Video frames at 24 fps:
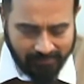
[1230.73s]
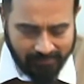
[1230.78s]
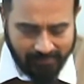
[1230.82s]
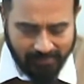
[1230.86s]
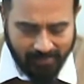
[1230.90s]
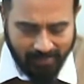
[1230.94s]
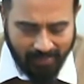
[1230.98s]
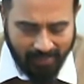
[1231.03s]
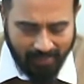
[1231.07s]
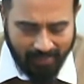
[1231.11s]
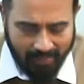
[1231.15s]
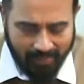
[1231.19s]

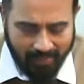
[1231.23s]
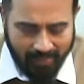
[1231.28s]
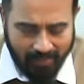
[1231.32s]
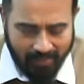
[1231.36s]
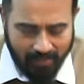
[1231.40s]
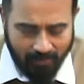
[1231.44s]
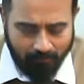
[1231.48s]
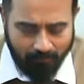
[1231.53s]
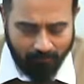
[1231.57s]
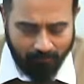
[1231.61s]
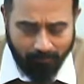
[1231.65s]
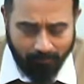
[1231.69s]

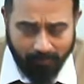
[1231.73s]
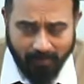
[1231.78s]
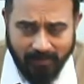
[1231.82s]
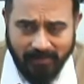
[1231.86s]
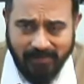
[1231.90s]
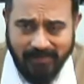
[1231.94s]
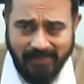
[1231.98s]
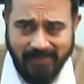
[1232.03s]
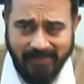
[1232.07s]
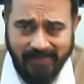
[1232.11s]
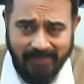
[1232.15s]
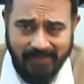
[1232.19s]
But
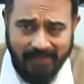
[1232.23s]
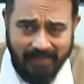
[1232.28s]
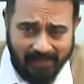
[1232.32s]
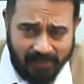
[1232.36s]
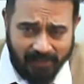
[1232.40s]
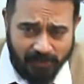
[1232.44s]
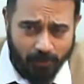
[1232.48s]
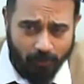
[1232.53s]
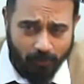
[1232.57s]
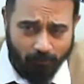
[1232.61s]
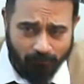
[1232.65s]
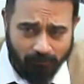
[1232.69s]

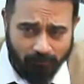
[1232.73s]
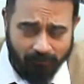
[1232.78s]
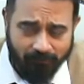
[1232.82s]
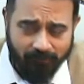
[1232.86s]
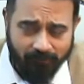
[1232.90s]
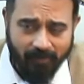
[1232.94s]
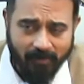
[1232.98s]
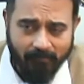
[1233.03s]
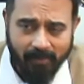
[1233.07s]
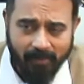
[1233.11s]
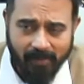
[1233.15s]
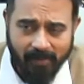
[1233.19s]
selection of the
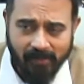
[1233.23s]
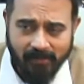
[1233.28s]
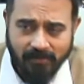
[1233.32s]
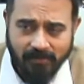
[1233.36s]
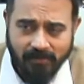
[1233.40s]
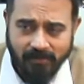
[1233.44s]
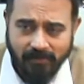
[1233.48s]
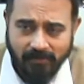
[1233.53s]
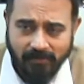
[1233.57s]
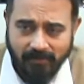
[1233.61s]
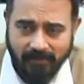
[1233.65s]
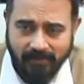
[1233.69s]
fund
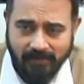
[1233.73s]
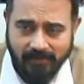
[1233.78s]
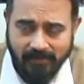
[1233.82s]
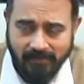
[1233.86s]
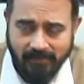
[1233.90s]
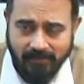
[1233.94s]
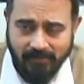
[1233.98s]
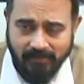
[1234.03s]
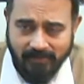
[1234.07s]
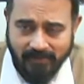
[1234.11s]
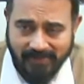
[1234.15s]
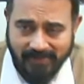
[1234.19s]
manager is
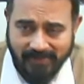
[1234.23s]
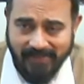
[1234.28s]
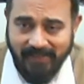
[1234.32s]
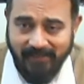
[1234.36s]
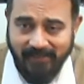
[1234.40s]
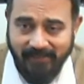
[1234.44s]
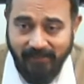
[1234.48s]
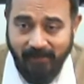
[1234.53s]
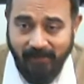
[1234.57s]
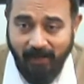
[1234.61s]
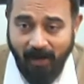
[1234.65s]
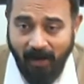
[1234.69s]
a skill
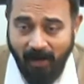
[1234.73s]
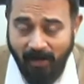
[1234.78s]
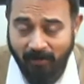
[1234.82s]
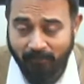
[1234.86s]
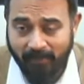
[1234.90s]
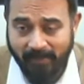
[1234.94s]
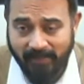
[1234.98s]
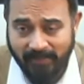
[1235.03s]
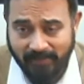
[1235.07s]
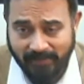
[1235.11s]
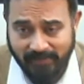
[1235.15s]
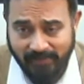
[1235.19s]
and art by
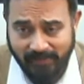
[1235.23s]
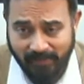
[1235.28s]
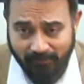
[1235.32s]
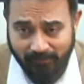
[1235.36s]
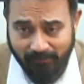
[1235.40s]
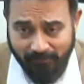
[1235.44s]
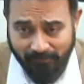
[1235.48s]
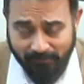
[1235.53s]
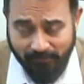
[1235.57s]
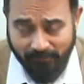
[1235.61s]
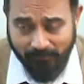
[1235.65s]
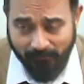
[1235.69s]

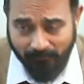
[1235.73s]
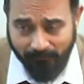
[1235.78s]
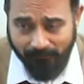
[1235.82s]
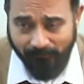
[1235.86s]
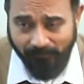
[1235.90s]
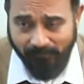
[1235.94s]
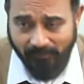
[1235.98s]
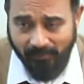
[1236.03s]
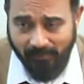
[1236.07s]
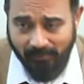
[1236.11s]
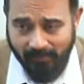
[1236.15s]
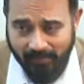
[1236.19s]
itself,
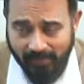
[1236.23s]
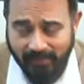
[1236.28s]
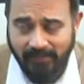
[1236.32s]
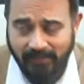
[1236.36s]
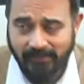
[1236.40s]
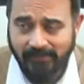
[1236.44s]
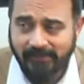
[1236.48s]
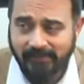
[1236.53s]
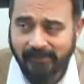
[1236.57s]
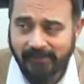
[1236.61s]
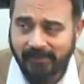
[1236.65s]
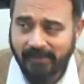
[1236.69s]
right?
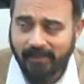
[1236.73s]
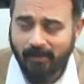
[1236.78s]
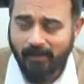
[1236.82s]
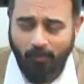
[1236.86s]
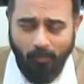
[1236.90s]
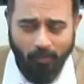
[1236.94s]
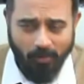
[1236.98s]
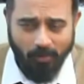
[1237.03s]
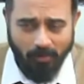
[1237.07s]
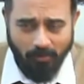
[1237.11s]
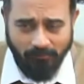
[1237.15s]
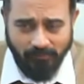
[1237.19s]
One
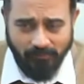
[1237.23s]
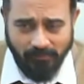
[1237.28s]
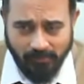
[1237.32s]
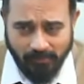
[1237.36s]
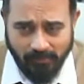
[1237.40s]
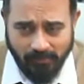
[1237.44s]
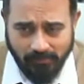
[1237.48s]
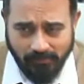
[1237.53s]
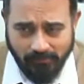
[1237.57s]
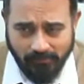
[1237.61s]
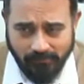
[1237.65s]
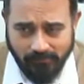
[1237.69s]
of
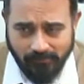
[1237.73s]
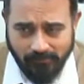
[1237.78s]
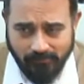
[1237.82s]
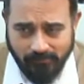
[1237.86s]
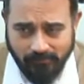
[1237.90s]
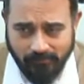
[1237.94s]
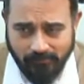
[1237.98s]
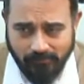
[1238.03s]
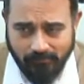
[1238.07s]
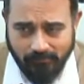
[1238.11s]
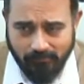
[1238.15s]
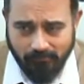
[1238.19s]
the
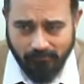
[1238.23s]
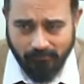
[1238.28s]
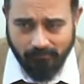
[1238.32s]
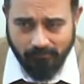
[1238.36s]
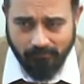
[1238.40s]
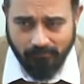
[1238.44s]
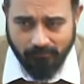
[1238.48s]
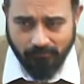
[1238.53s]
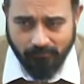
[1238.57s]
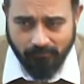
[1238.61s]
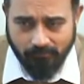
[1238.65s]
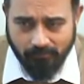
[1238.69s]

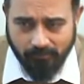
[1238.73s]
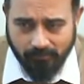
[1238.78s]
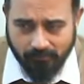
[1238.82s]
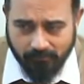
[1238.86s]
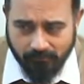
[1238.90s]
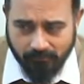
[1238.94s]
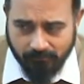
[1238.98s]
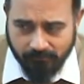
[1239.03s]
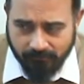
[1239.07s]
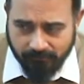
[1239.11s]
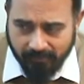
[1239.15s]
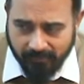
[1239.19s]

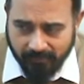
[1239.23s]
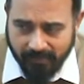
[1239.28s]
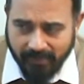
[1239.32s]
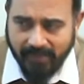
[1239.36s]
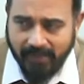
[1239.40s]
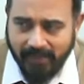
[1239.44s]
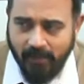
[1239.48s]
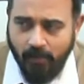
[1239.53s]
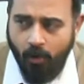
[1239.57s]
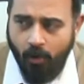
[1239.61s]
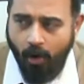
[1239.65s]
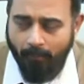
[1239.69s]
very
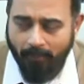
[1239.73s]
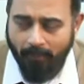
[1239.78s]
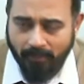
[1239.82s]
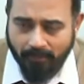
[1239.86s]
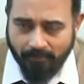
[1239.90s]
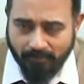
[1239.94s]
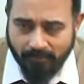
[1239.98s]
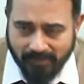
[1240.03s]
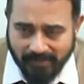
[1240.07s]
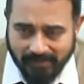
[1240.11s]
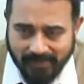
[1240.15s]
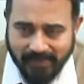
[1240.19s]
common
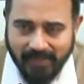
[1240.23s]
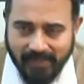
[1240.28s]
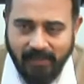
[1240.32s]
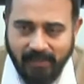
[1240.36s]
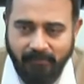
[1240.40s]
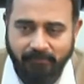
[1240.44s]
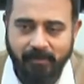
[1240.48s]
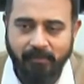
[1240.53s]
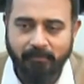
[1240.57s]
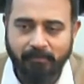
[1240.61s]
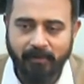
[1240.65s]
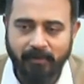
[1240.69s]
mistake
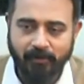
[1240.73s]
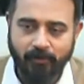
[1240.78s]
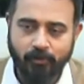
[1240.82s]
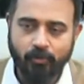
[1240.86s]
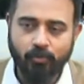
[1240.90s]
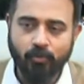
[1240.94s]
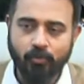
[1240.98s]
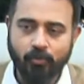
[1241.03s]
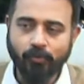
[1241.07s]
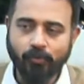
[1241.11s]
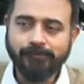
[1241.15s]
people do